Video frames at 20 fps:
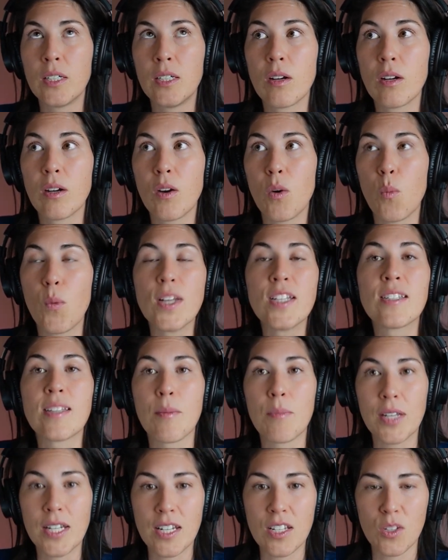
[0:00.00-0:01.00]
when
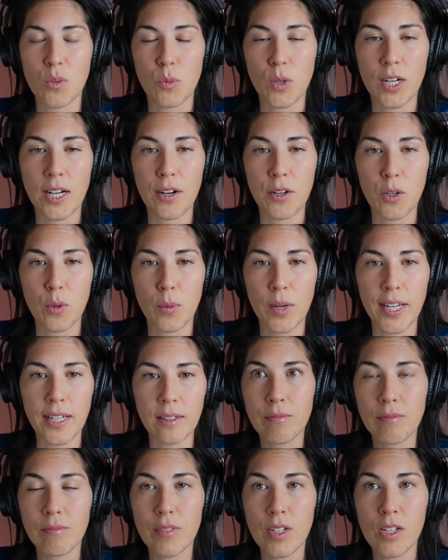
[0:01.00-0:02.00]
something doesn't work out your way.
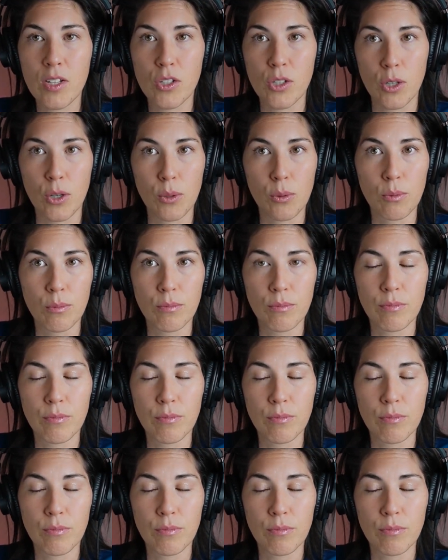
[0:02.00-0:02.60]
So